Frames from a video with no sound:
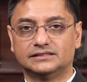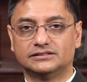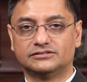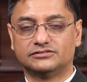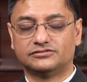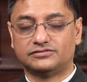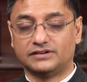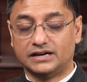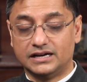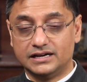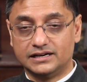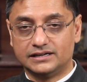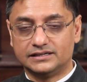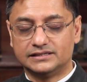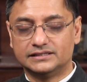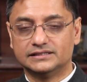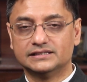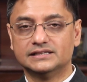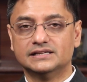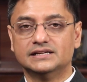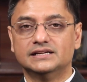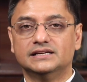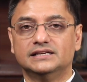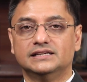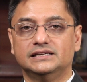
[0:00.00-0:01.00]
fire,
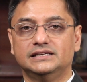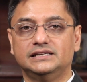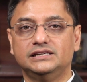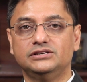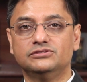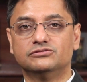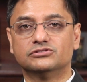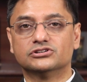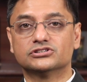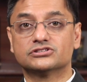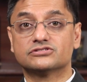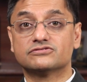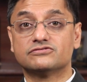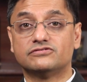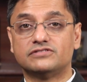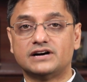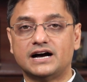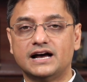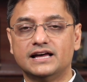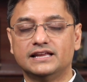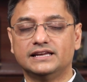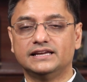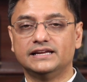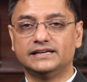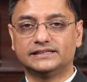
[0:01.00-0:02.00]
he was
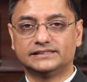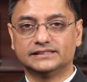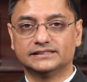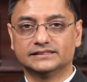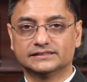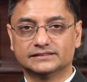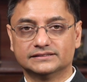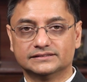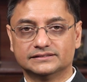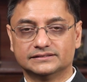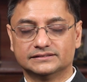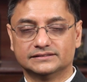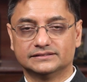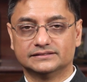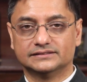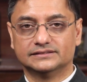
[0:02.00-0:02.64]
violating